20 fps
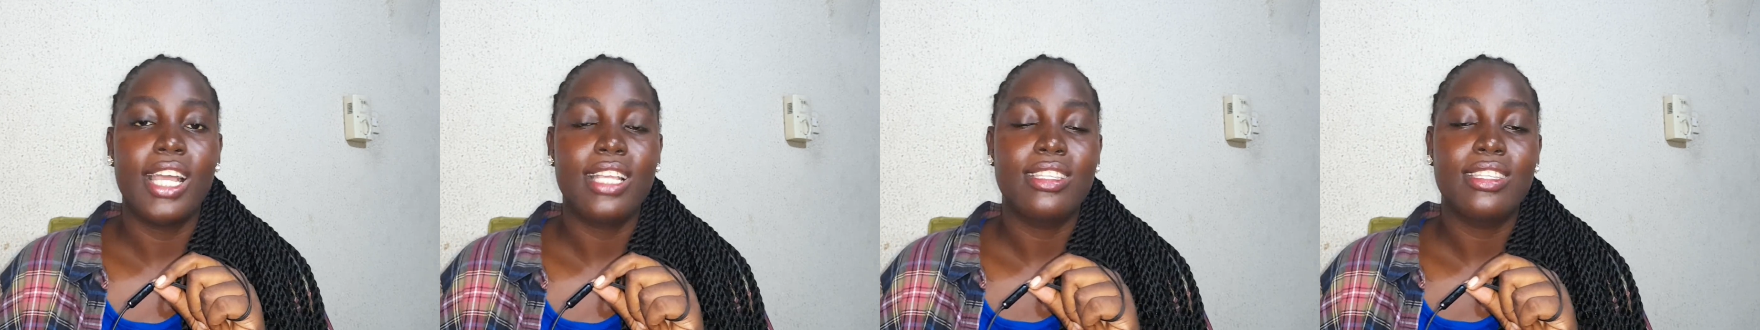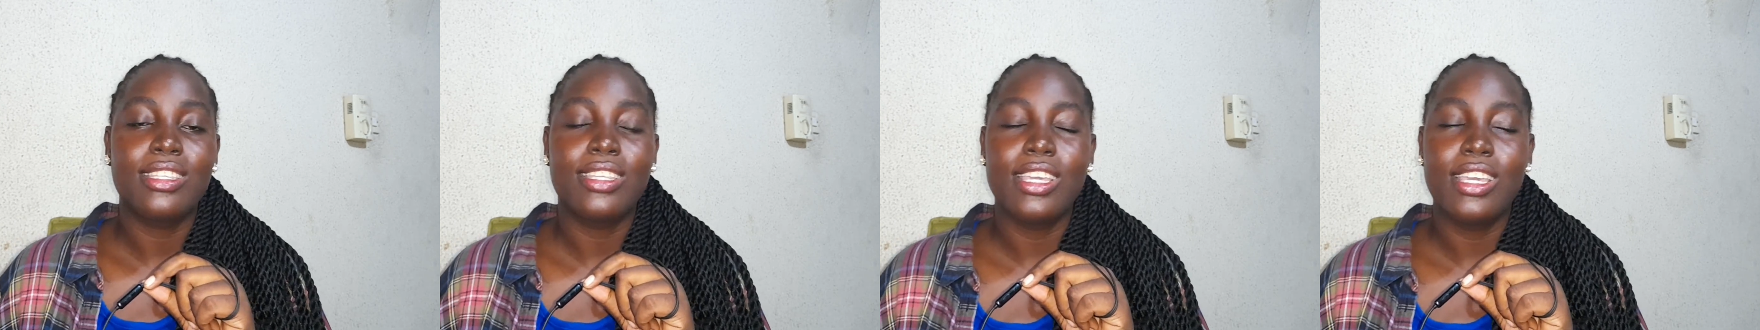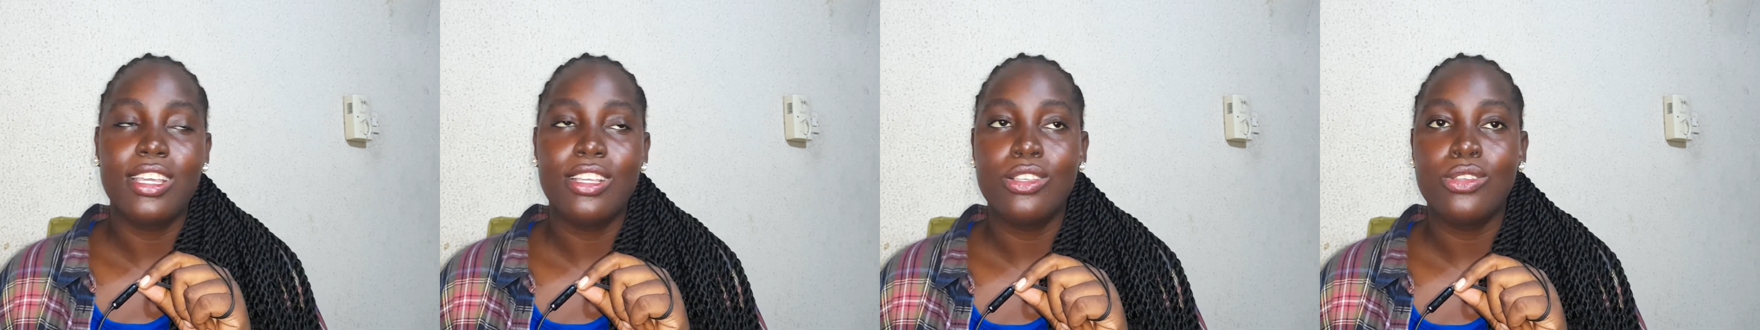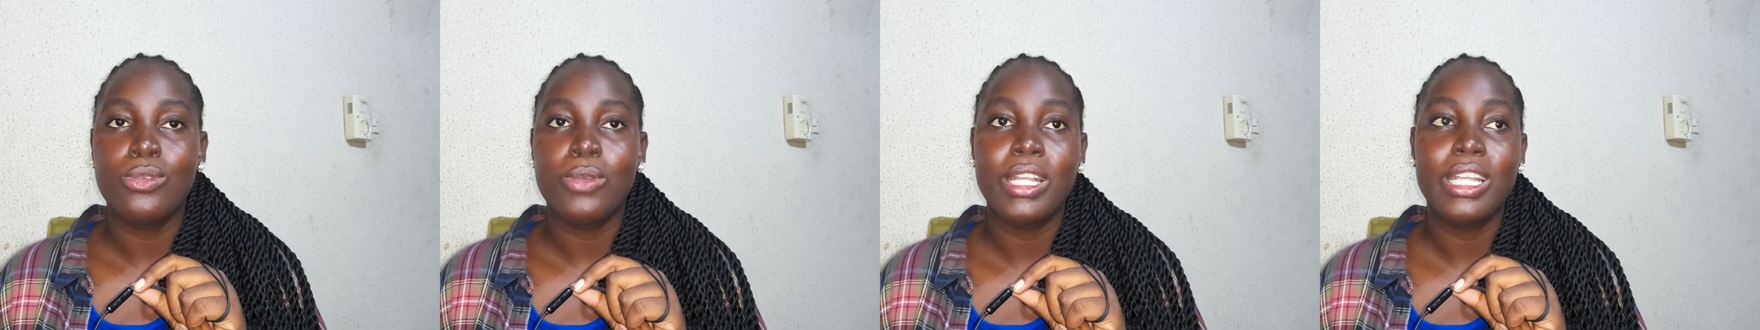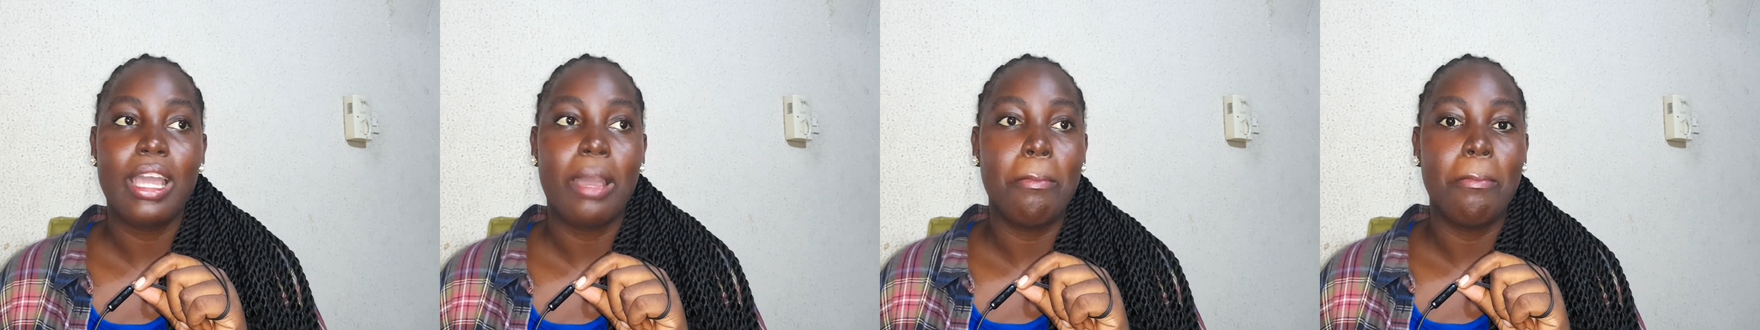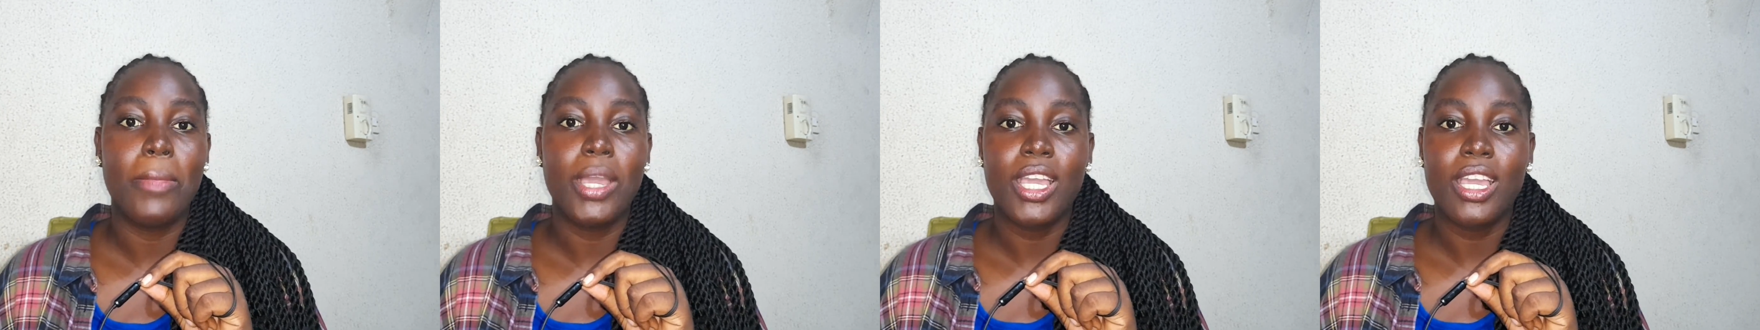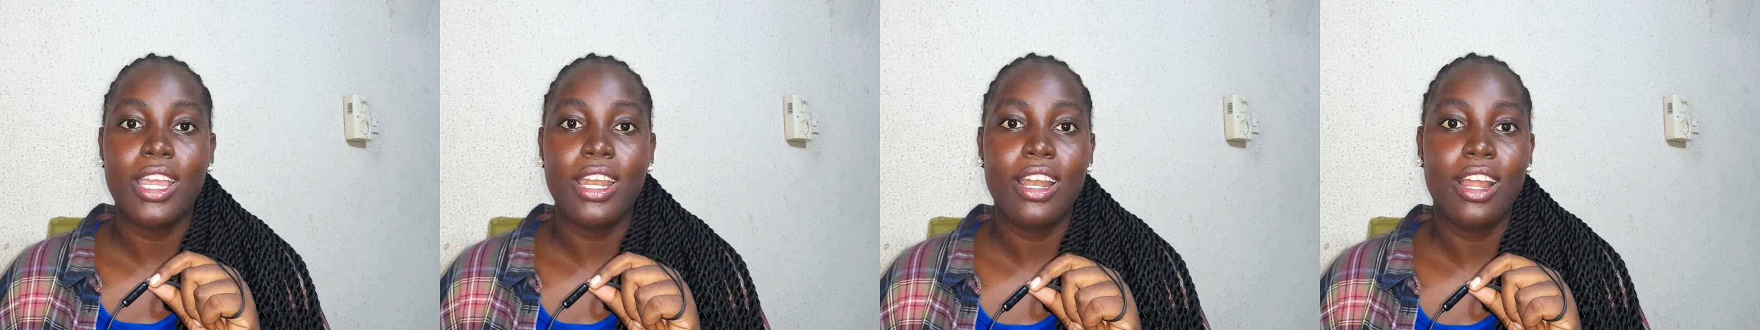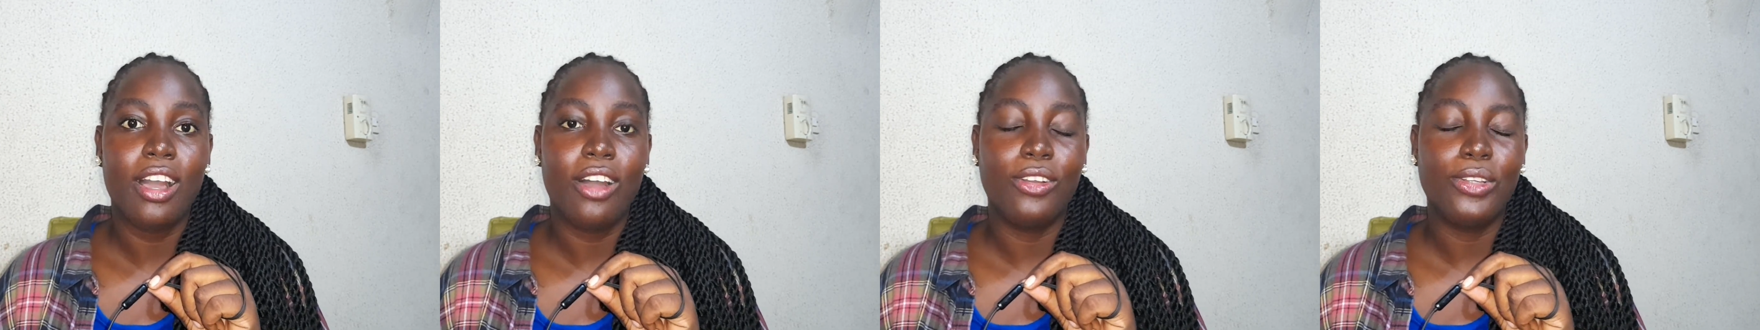scenes where they're
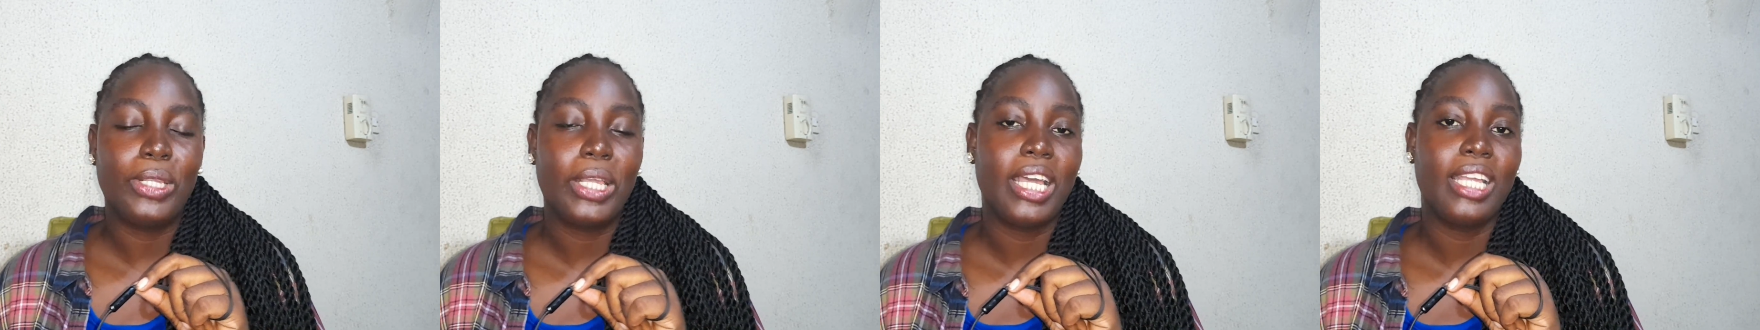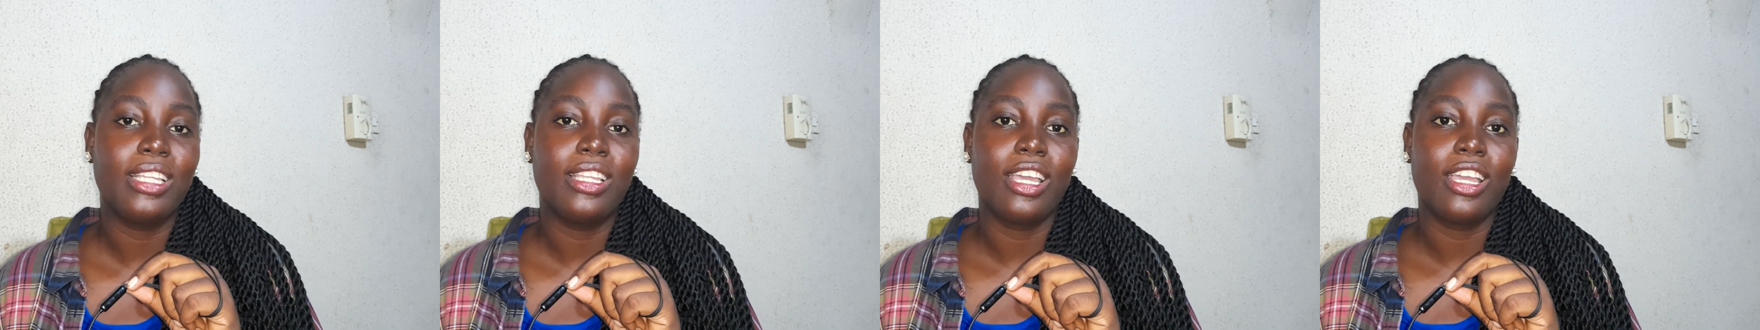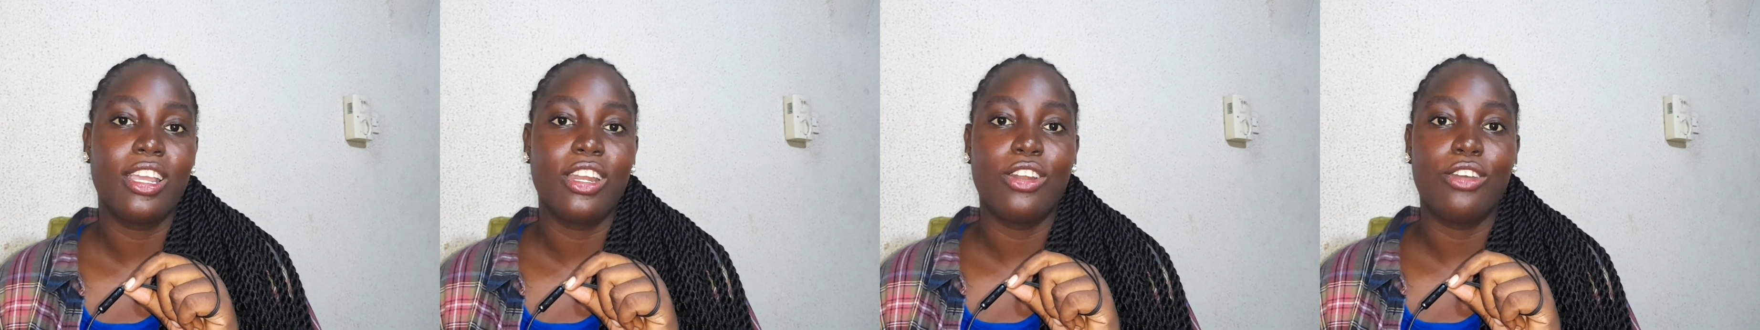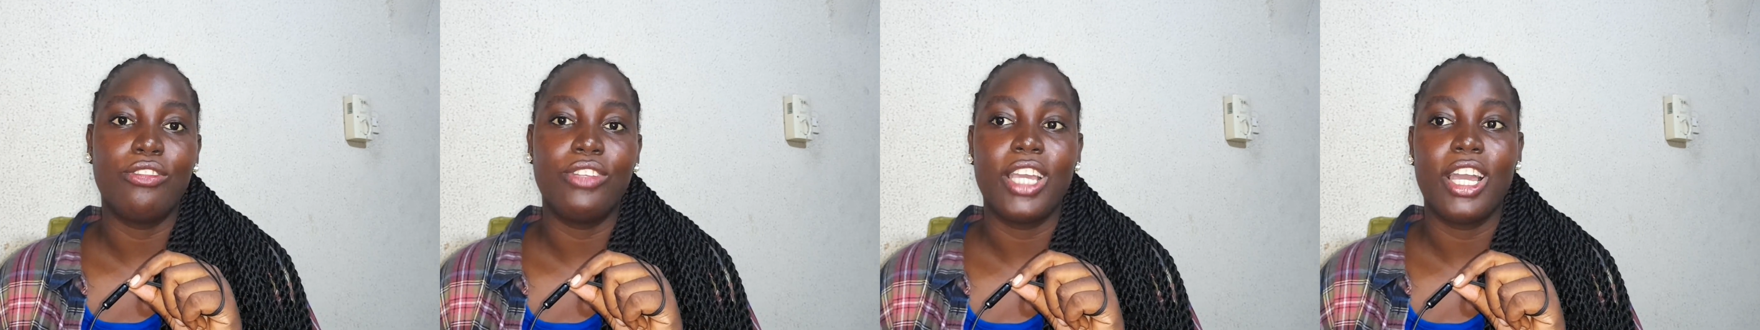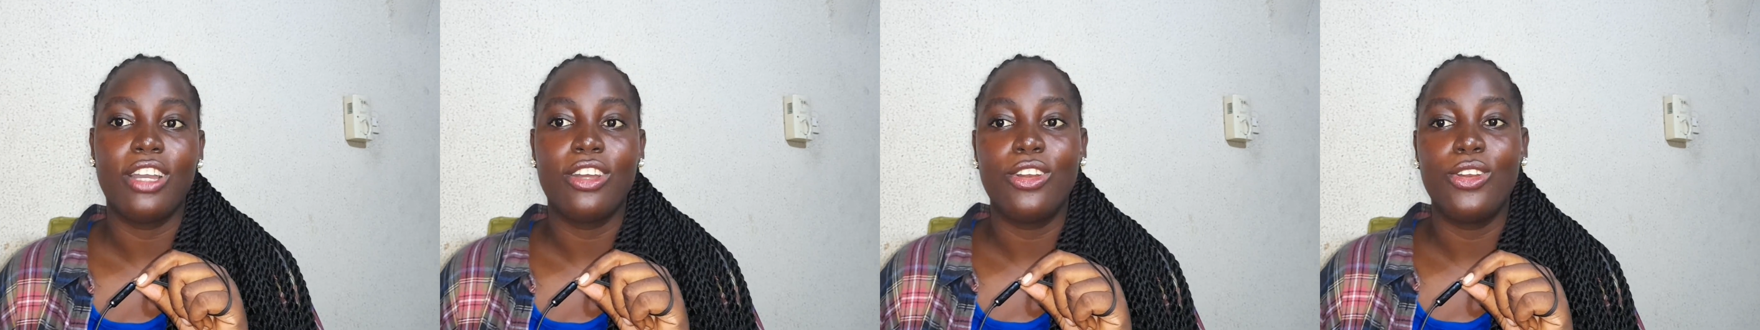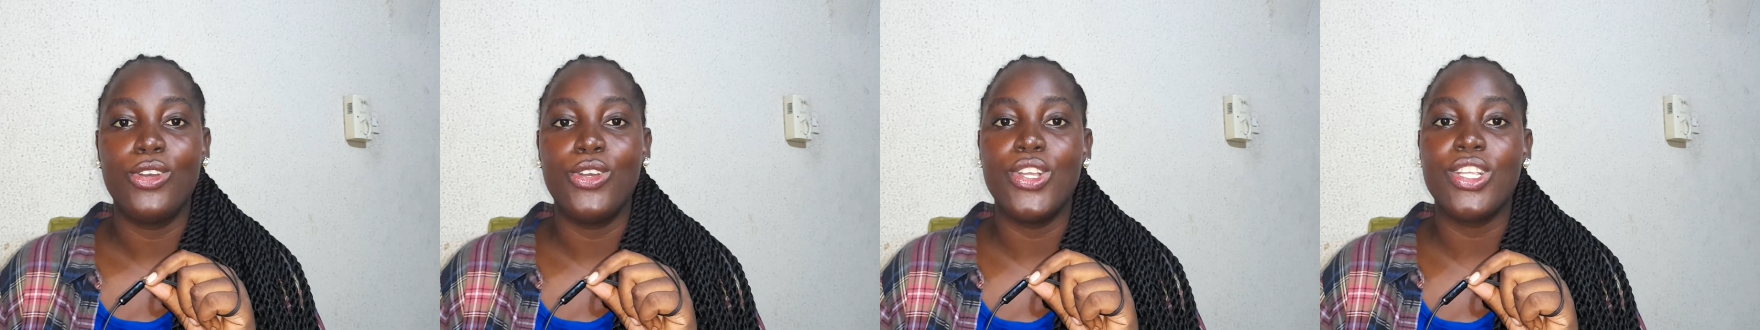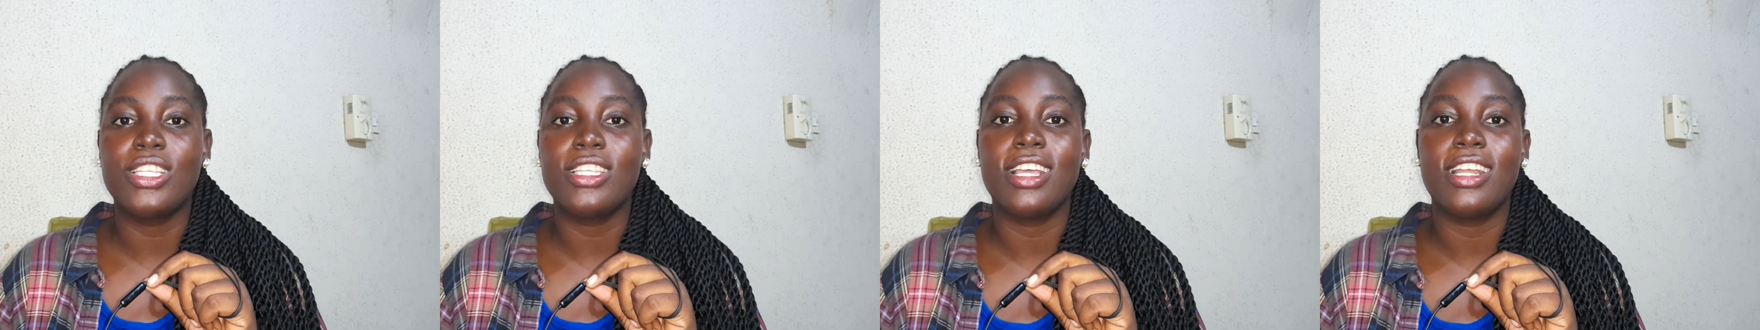making out and taking off their clothes,